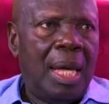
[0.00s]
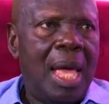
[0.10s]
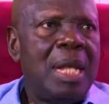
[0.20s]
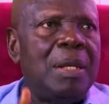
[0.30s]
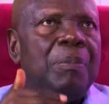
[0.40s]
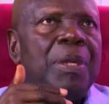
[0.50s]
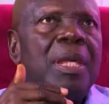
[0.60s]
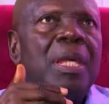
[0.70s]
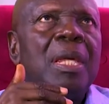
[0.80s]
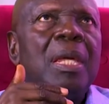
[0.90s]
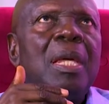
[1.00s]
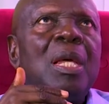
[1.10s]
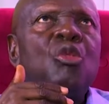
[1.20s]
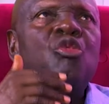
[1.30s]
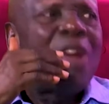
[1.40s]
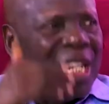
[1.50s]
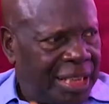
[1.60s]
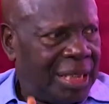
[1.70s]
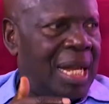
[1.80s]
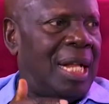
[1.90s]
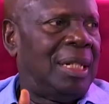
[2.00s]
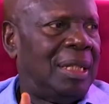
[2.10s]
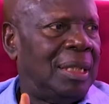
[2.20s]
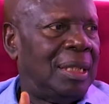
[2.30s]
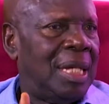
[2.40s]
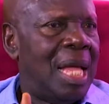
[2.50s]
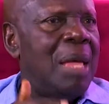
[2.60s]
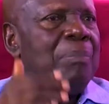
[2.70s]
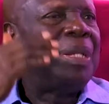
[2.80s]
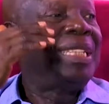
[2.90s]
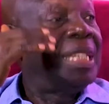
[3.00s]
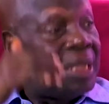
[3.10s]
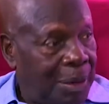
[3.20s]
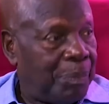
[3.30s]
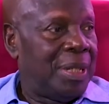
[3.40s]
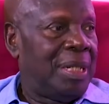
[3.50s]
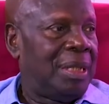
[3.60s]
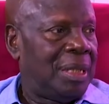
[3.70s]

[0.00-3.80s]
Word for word: and be rational and be disciplined.